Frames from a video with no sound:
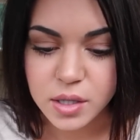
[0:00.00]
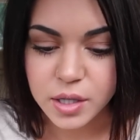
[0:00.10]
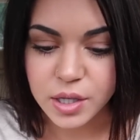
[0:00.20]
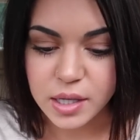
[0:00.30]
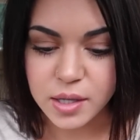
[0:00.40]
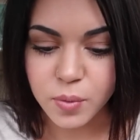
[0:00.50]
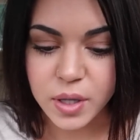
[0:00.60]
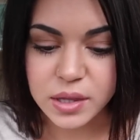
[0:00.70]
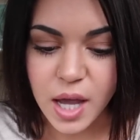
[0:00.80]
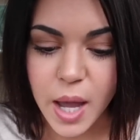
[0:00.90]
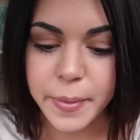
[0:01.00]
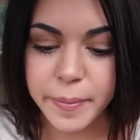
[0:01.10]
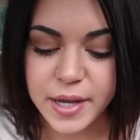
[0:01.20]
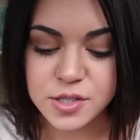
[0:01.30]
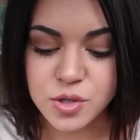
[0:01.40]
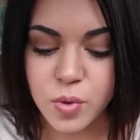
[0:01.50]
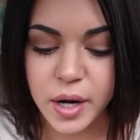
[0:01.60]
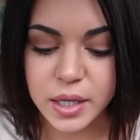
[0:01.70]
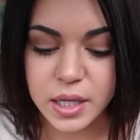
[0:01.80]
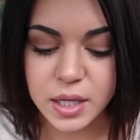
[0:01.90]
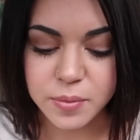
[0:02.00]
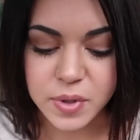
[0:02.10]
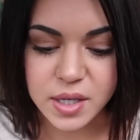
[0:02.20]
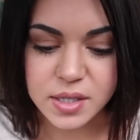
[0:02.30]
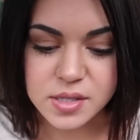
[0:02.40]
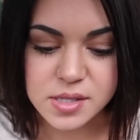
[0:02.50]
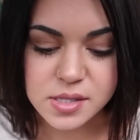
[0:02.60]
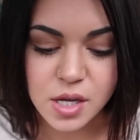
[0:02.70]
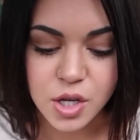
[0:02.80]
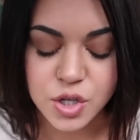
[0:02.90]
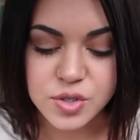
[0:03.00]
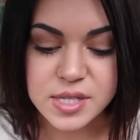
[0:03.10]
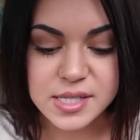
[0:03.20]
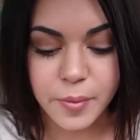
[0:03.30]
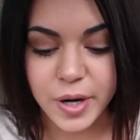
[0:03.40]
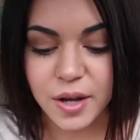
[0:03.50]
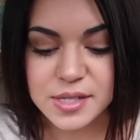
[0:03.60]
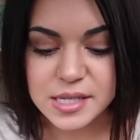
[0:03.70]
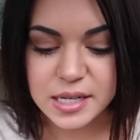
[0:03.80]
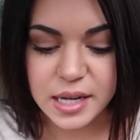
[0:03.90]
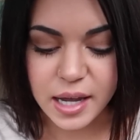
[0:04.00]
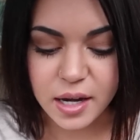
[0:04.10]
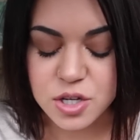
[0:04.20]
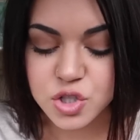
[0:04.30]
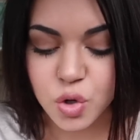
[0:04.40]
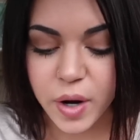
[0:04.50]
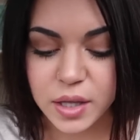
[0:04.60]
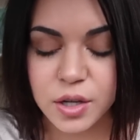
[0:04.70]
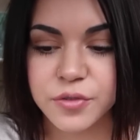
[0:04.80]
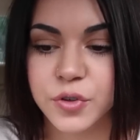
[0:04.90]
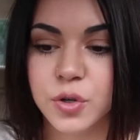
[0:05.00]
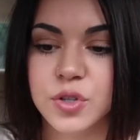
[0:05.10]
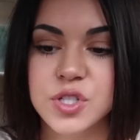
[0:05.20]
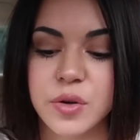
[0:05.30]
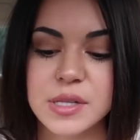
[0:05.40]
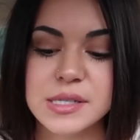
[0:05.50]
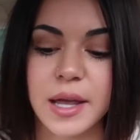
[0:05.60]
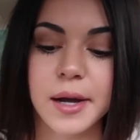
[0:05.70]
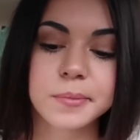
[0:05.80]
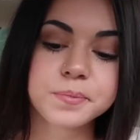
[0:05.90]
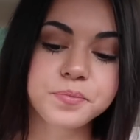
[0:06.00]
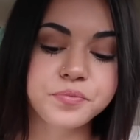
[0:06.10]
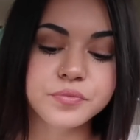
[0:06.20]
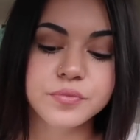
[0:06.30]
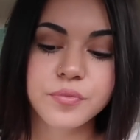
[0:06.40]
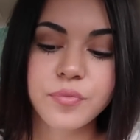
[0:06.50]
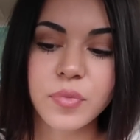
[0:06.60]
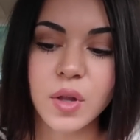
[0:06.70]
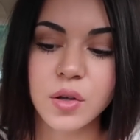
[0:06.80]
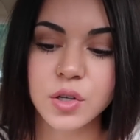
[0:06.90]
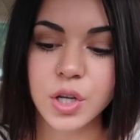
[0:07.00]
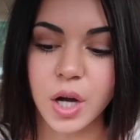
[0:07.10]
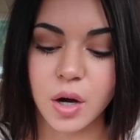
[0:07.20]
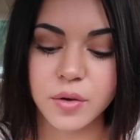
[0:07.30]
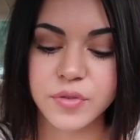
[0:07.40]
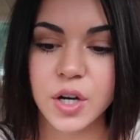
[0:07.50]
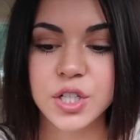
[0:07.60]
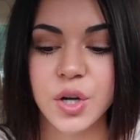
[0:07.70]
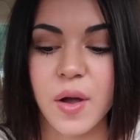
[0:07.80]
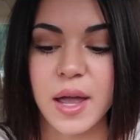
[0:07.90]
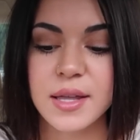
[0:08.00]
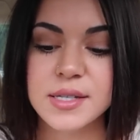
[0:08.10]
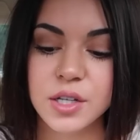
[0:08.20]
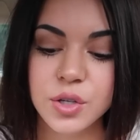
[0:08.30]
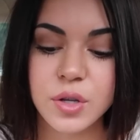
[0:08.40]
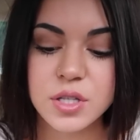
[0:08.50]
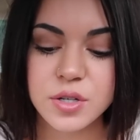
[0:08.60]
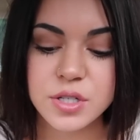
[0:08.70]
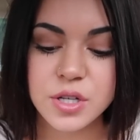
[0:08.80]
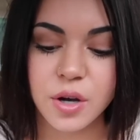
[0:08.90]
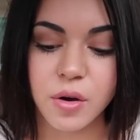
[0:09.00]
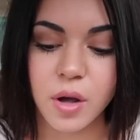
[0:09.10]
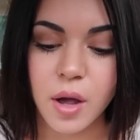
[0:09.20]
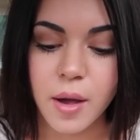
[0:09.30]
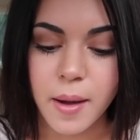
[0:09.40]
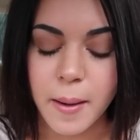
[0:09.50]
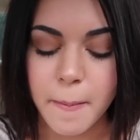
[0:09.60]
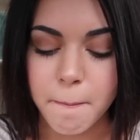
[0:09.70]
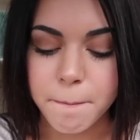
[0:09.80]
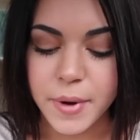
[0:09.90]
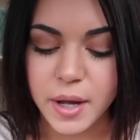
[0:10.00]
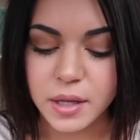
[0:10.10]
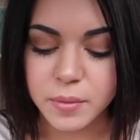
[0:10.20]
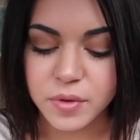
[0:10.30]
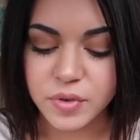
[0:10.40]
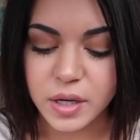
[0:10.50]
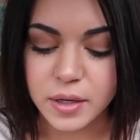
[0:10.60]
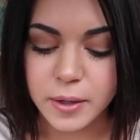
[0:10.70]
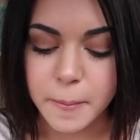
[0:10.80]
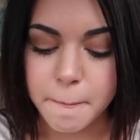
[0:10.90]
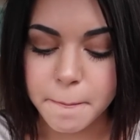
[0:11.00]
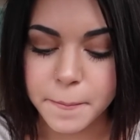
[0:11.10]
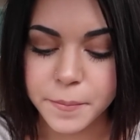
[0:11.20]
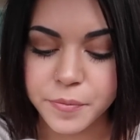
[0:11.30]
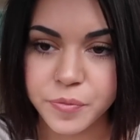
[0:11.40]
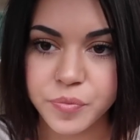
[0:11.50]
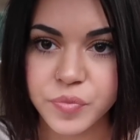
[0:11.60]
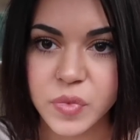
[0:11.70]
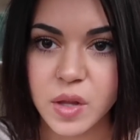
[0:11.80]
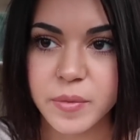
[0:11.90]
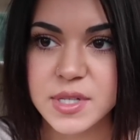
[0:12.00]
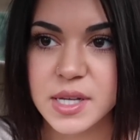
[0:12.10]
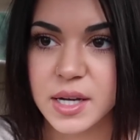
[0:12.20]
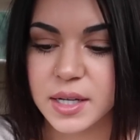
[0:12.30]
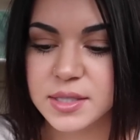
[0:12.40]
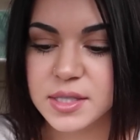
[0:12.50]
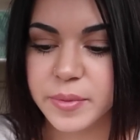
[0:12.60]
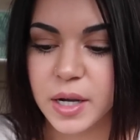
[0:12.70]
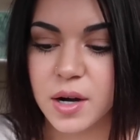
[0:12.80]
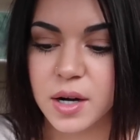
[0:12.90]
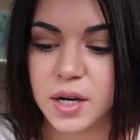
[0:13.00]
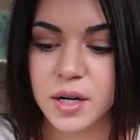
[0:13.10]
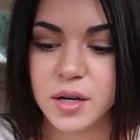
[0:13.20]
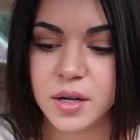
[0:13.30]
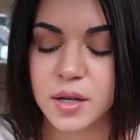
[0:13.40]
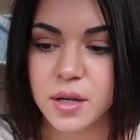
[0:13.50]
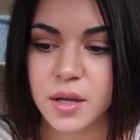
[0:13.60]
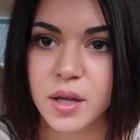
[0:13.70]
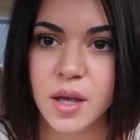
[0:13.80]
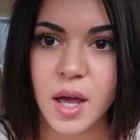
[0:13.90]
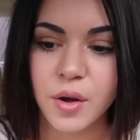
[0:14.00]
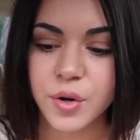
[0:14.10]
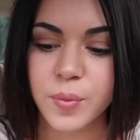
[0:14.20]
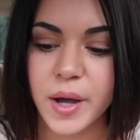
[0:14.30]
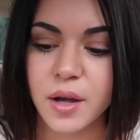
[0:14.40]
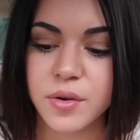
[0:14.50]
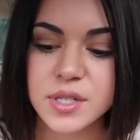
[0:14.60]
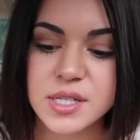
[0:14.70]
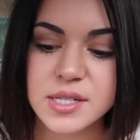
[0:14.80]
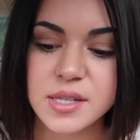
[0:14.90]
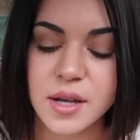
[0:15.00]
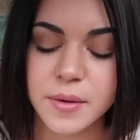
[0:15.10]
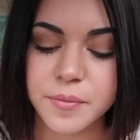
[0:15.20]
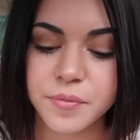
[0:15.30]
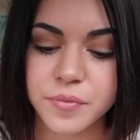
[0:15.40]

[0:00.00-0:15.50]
you can eat with them, it makes you want to eat because you see someone else eating and enjoying their food. So it's like, you know, if they're doing it, it's like you can do it too. But let me find it. Is it connected to my car? I don't know why it always does that.